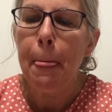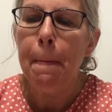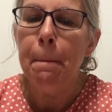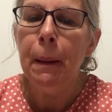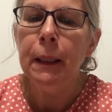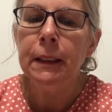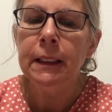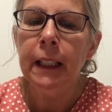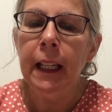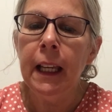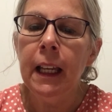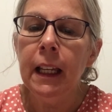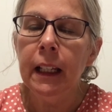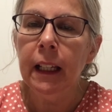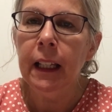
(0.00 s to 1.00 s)
But to
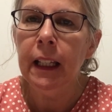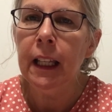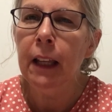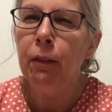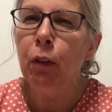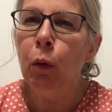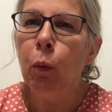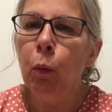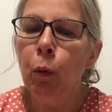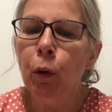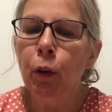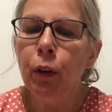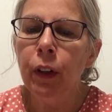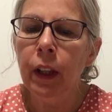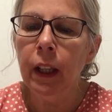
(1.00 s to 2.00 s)
Hannah he gave a
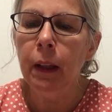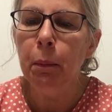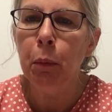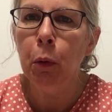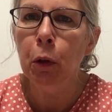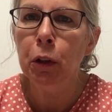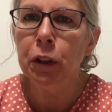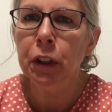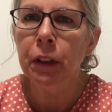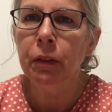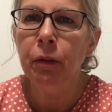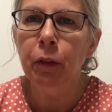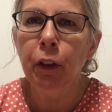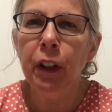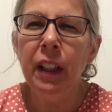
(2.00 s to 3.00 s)
worthy portion,
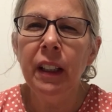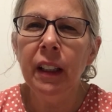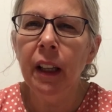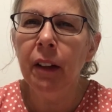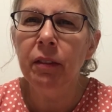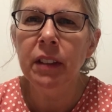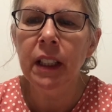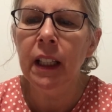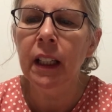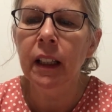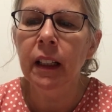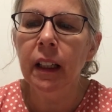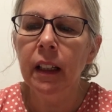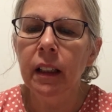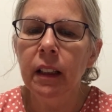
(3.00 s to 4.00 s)
for he loved
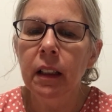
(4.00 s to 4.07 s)
Hannah.